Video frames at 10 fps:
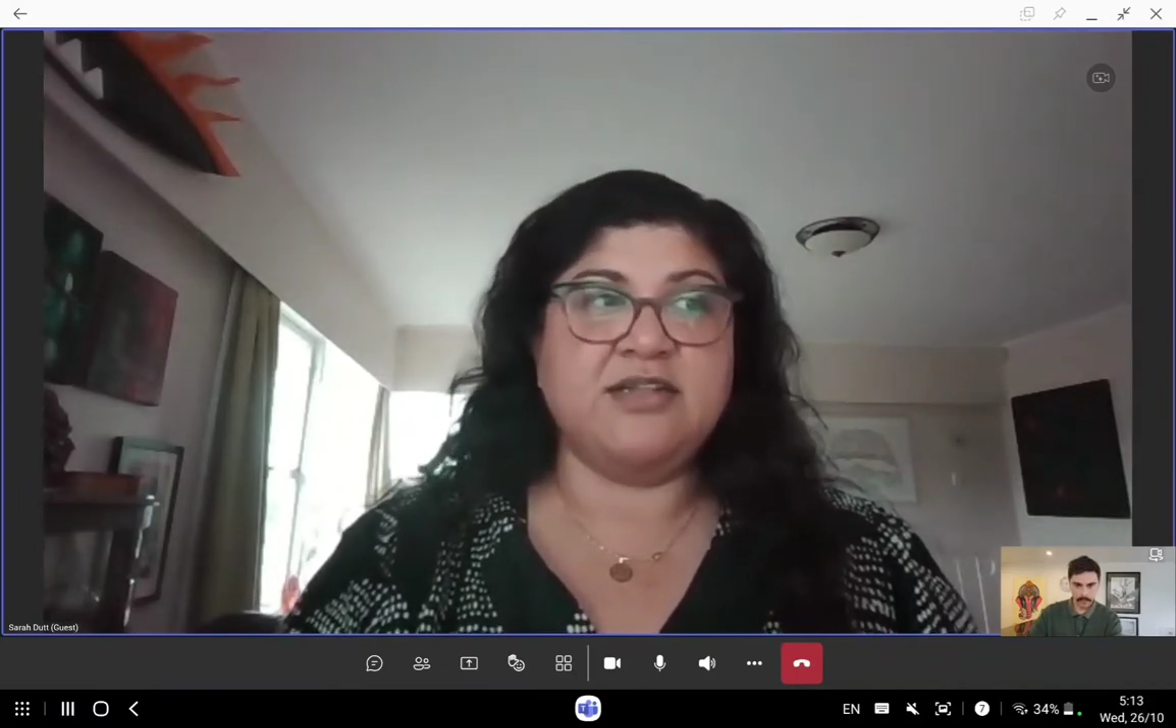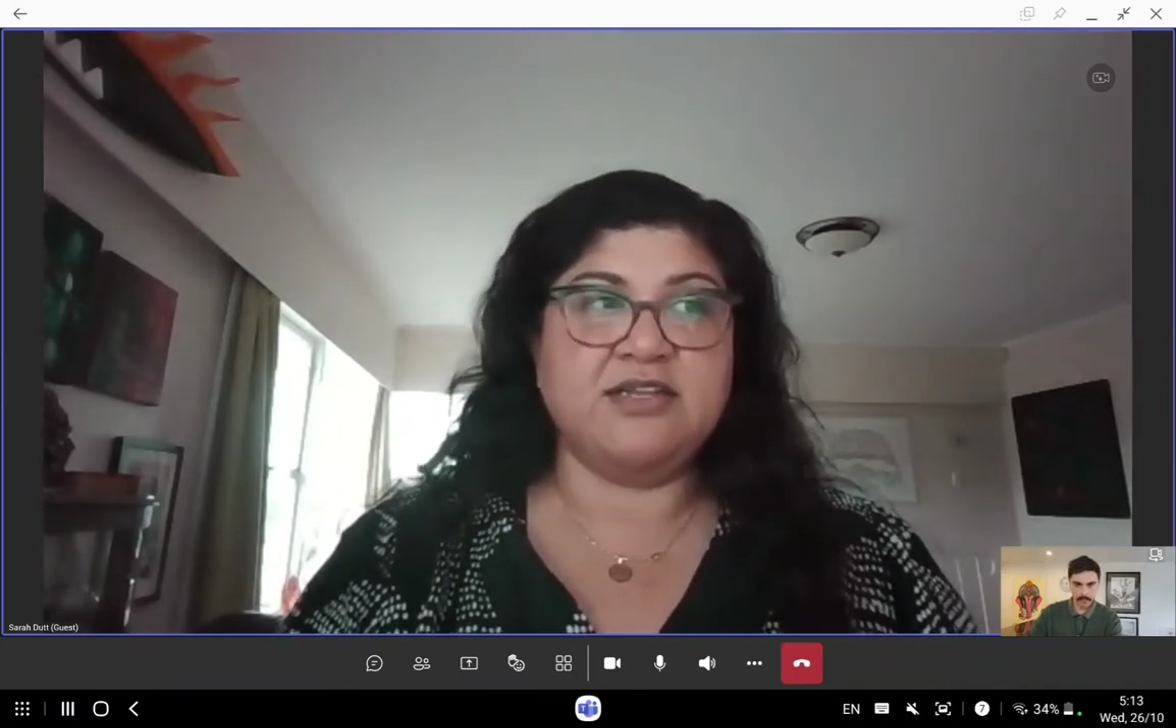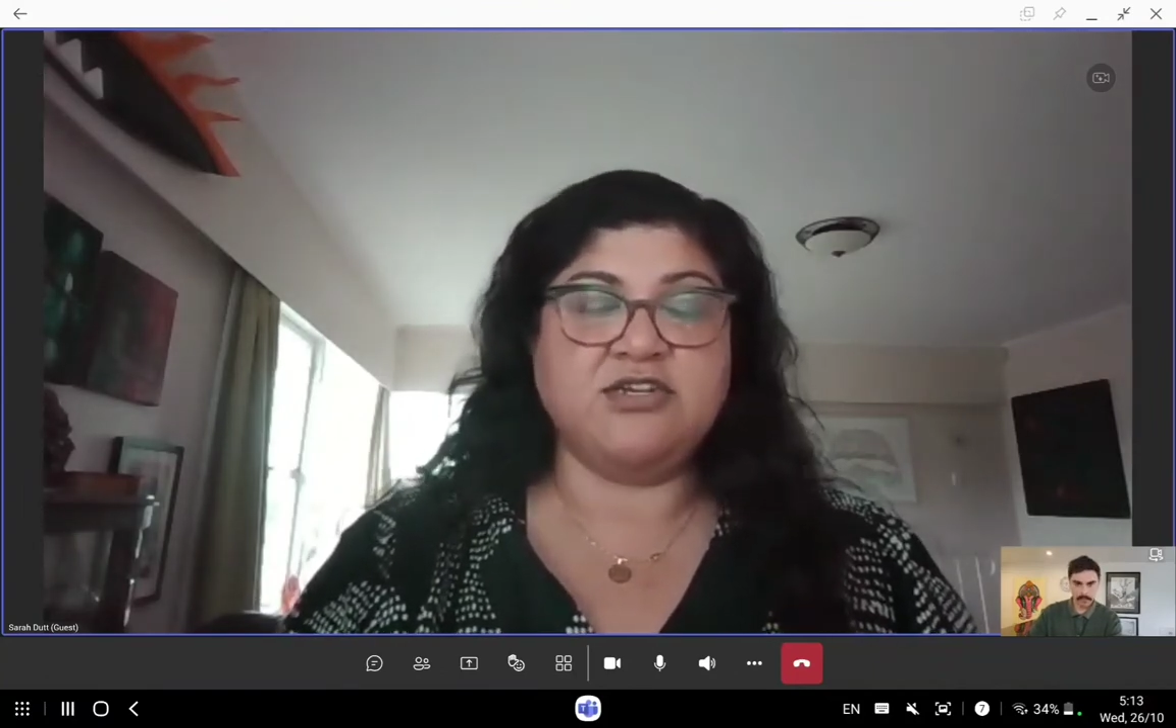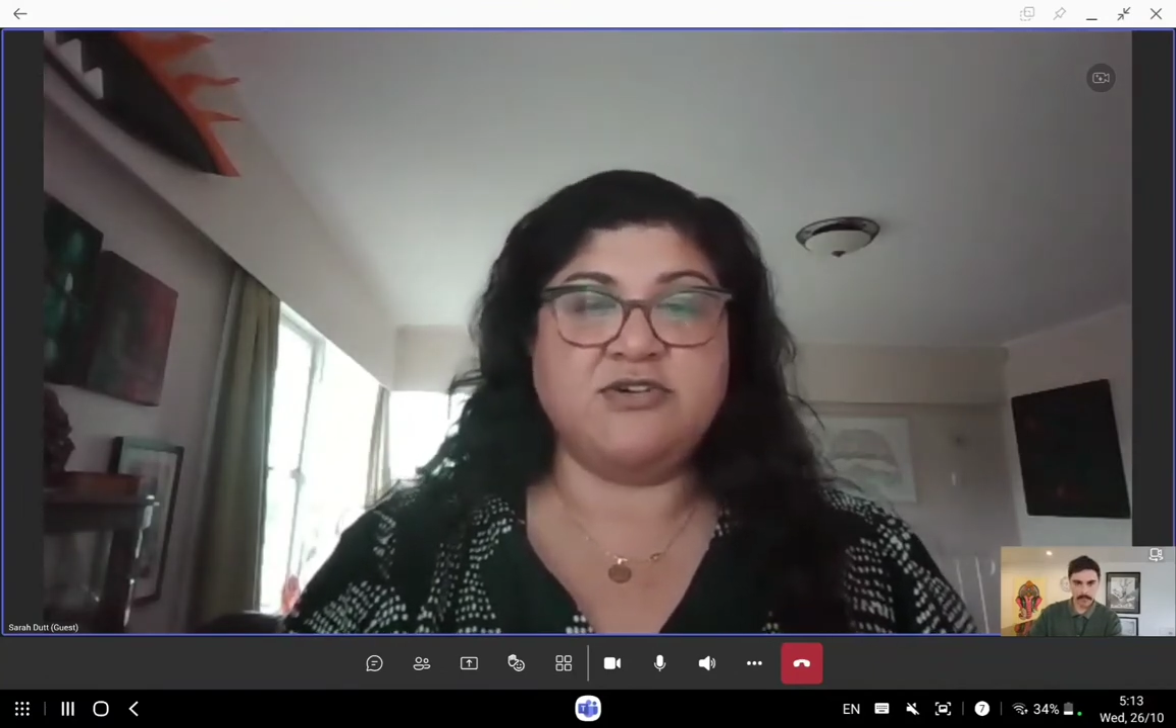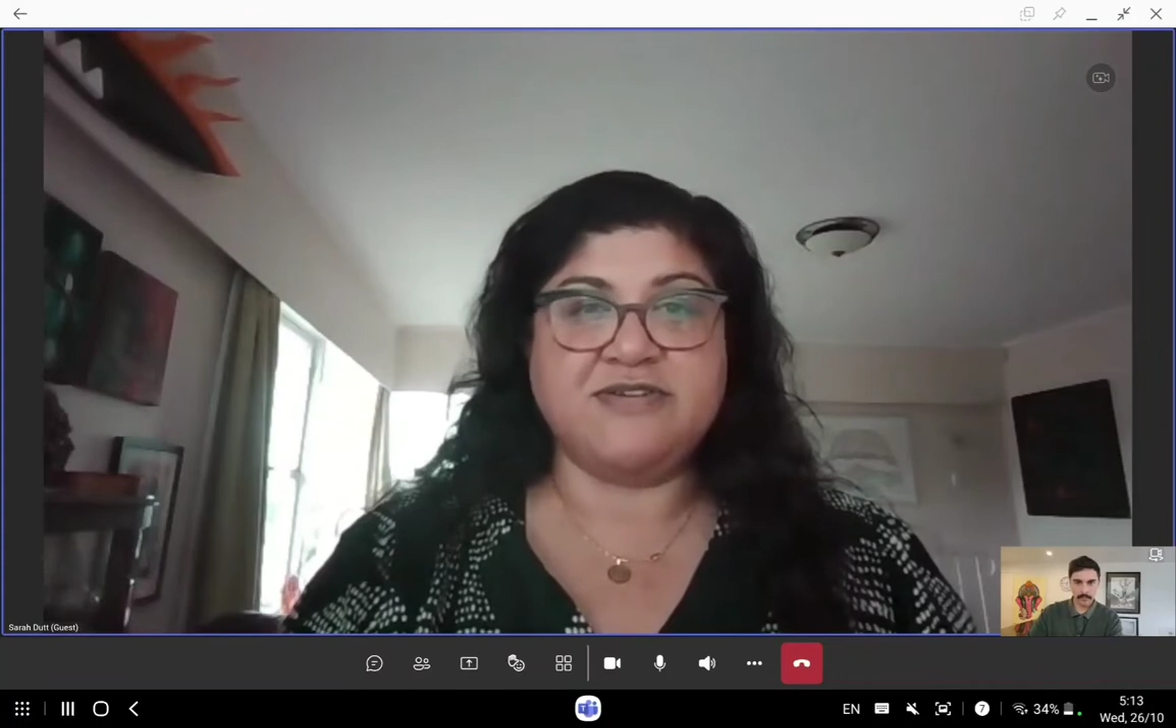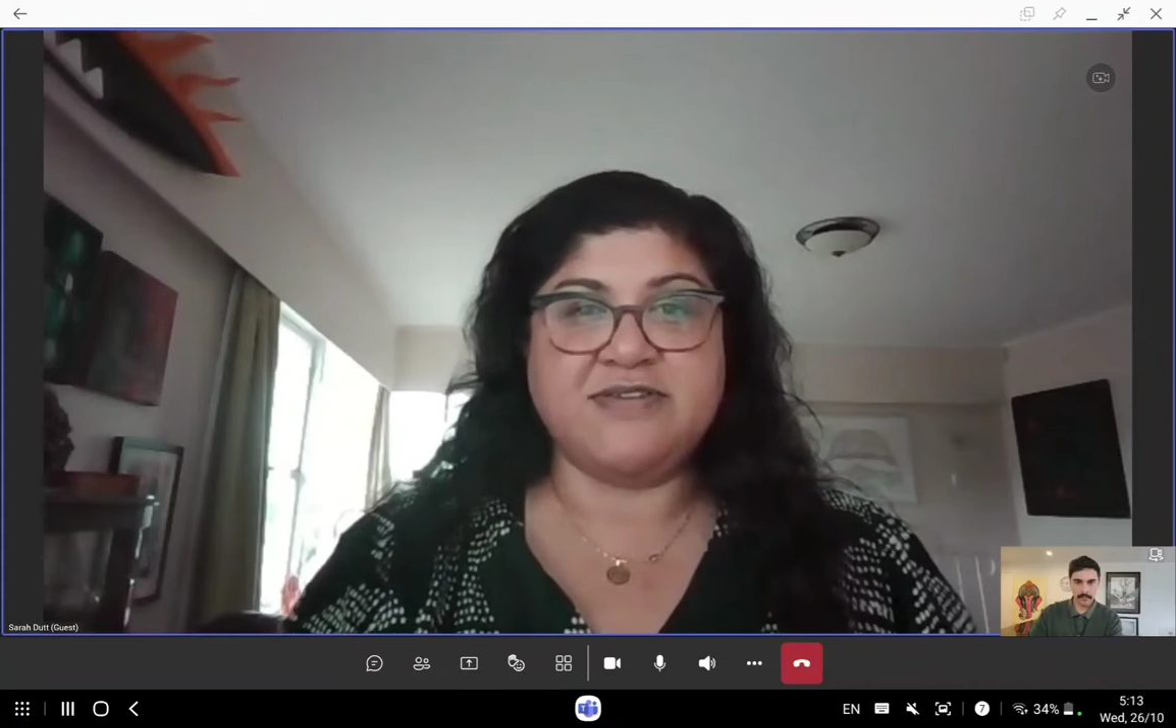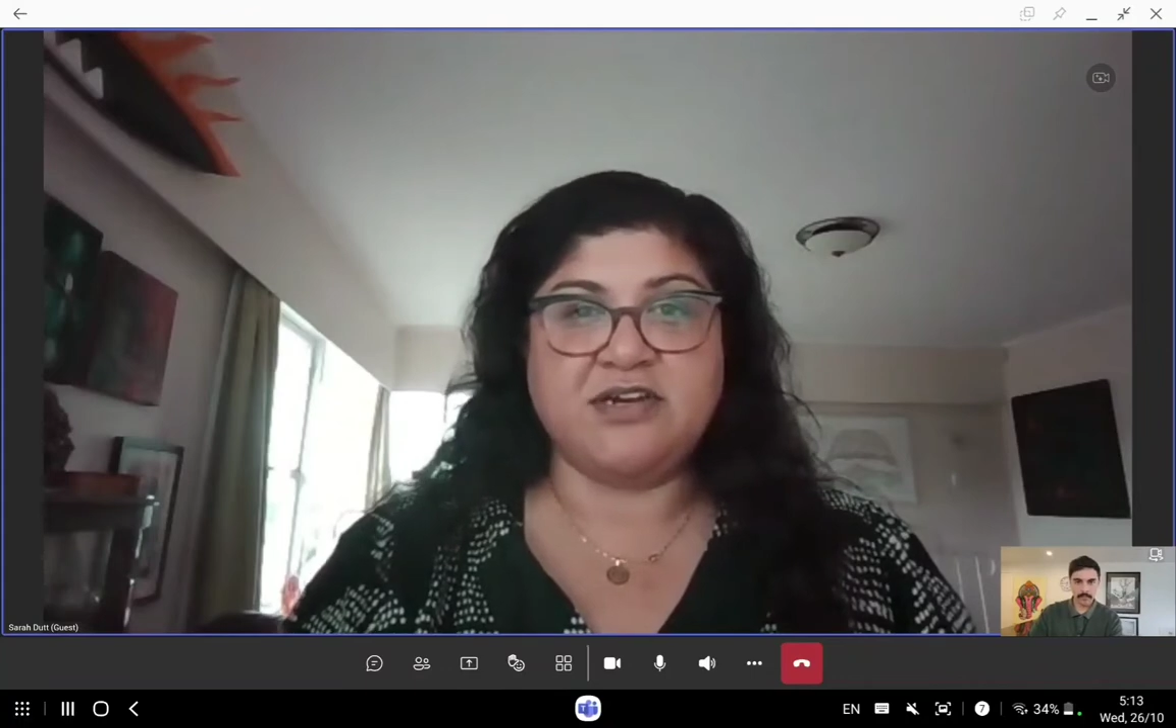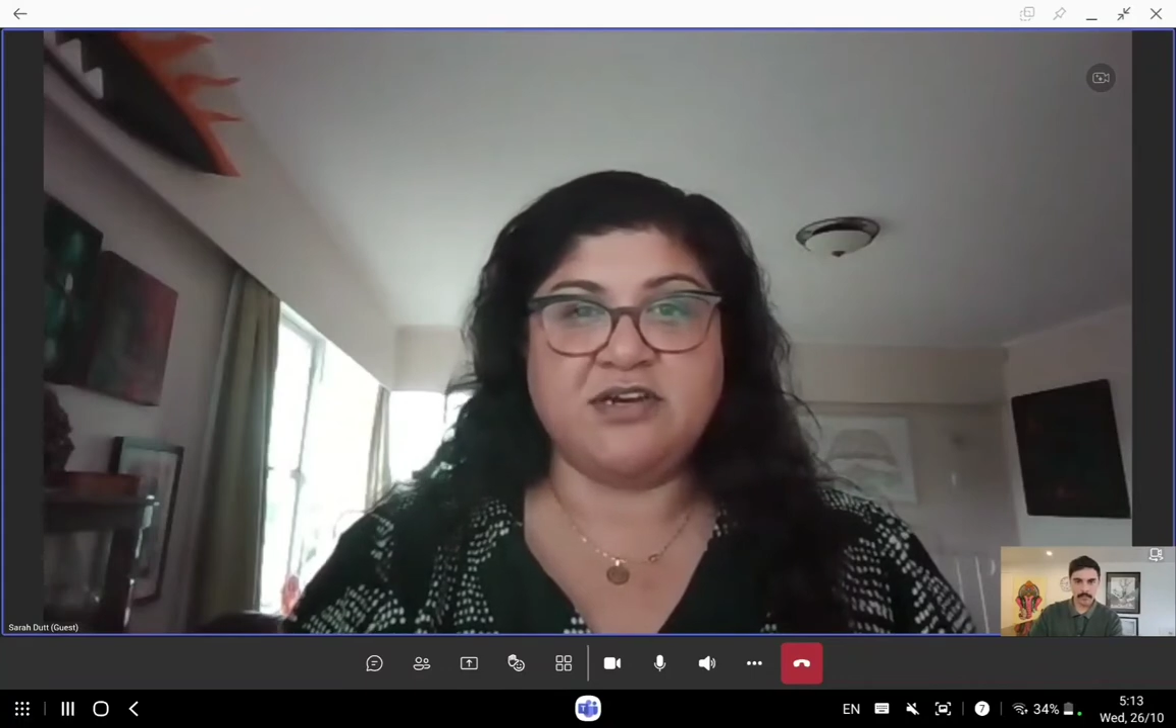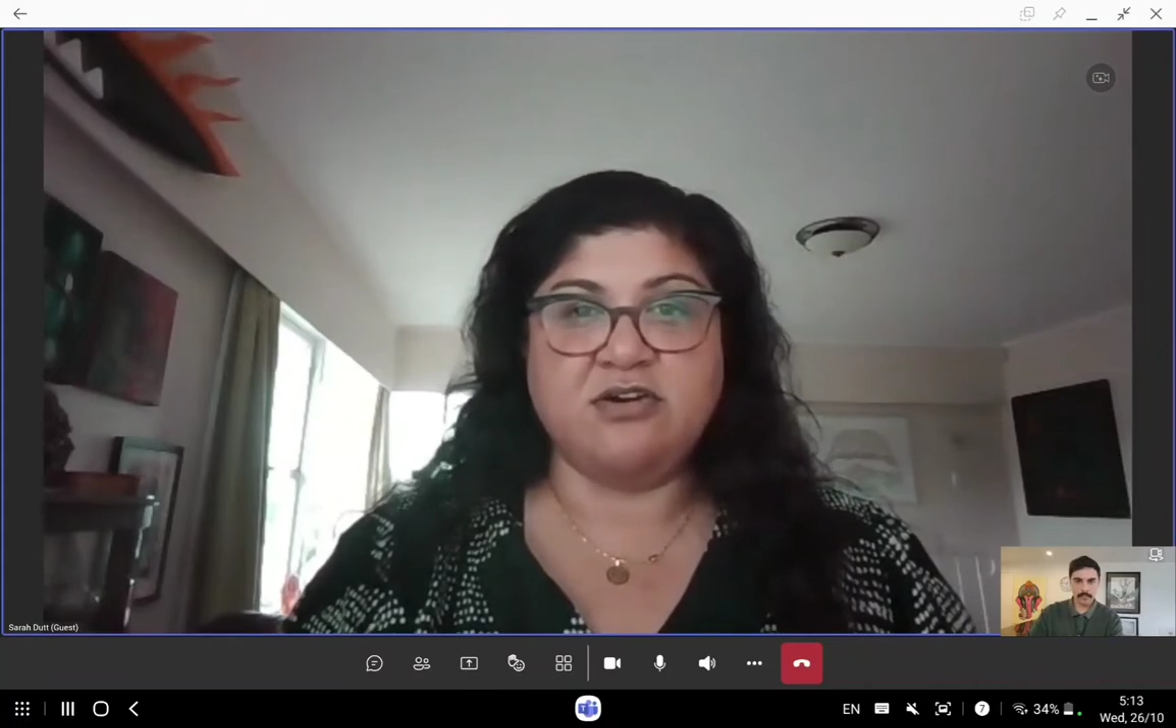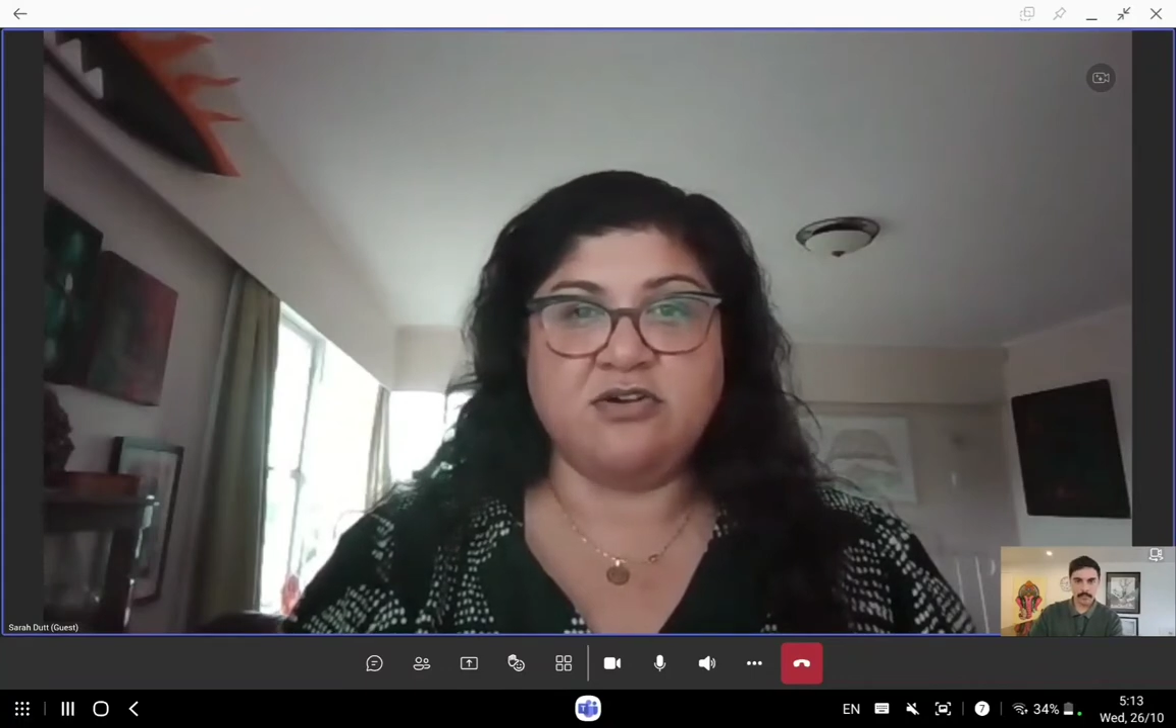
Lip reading: Then they took a second